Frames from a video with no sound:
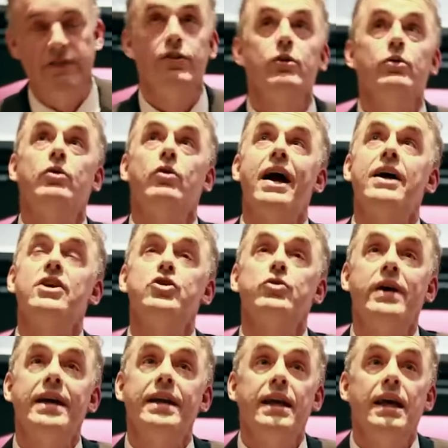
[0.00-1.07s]
Well, if you
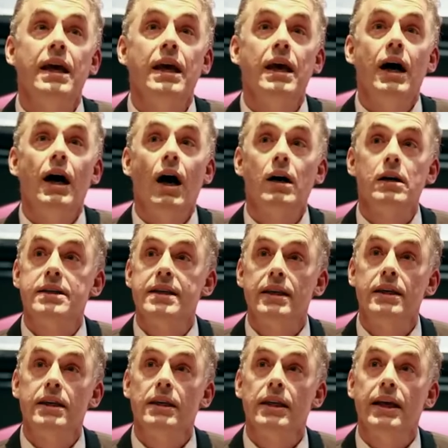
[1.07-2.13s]
graduate
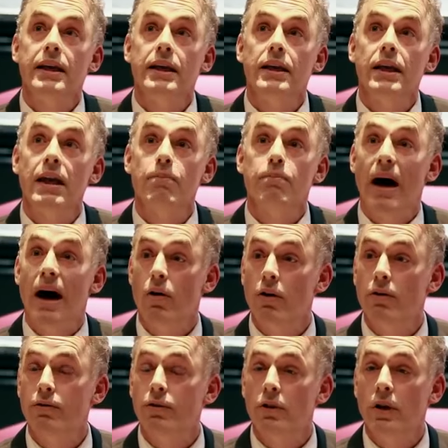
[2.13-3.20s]
articulated and
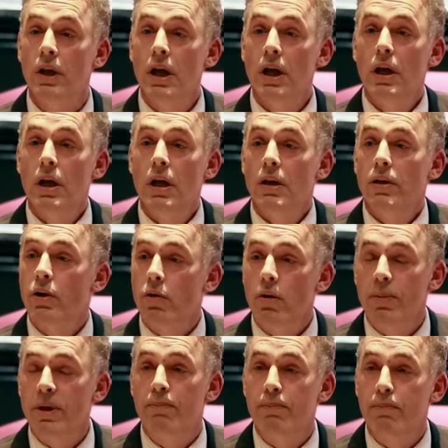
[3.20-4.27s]
powerful, Mm-hmm. There
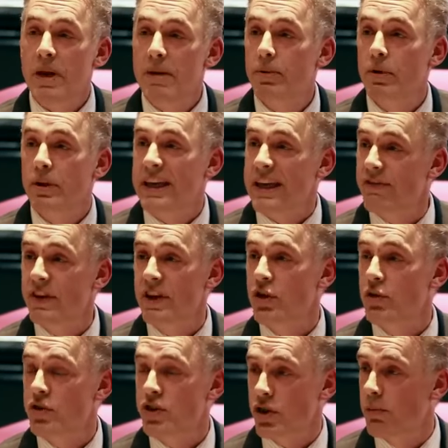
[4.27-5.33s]
will be people giving
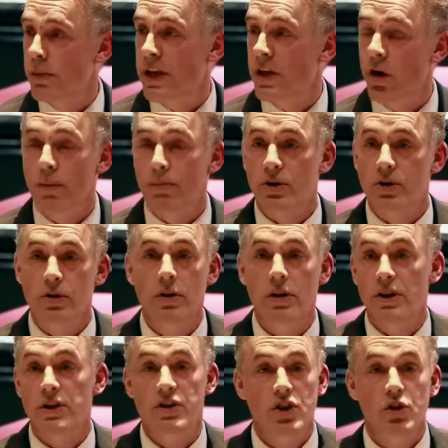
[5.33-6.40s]
you so many
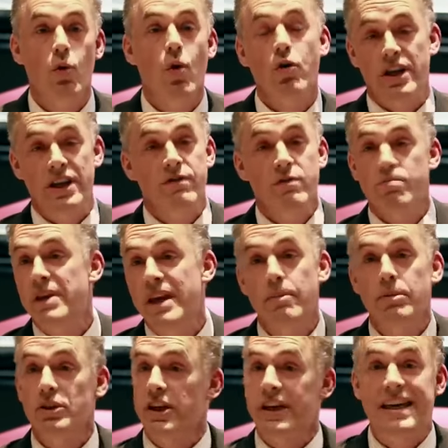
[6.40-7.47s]
opportunities you won't even be
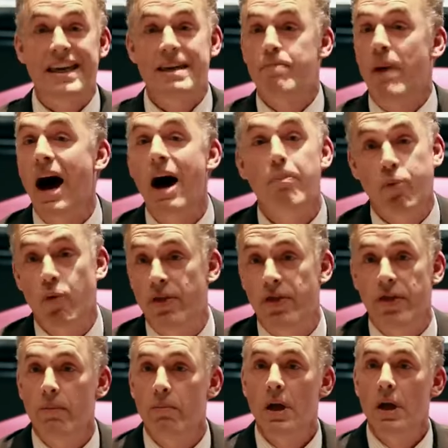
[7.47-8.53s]
able to keep up with
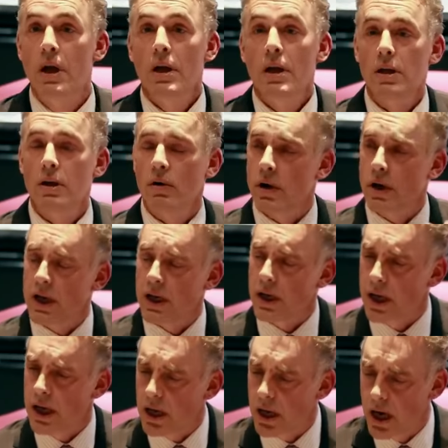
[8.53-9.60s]
them. You know, and, and,
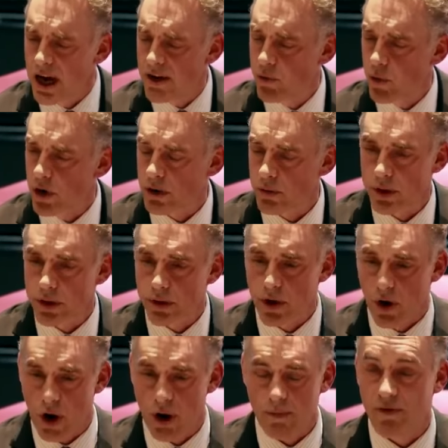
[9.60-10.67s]
and I've worked with
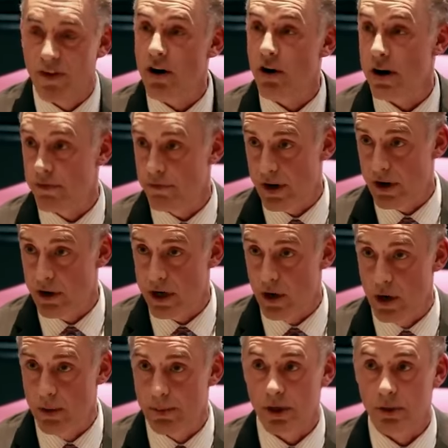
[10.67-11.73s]
comp, very, very
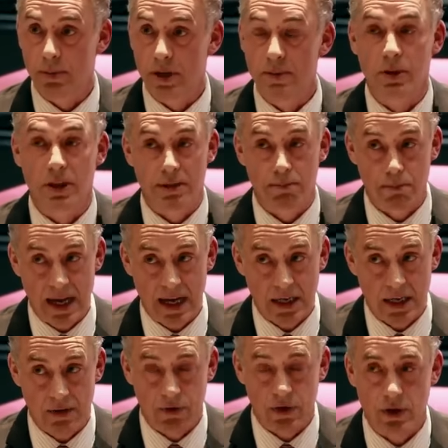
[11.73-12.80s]
competent people in
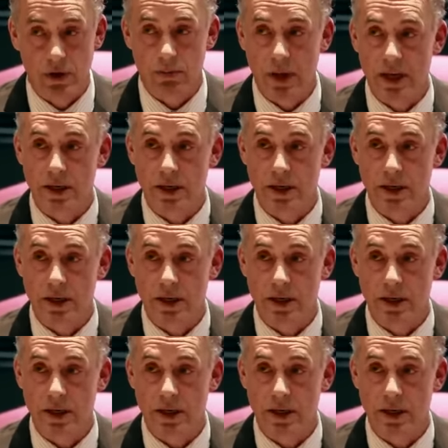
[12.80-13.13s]
many different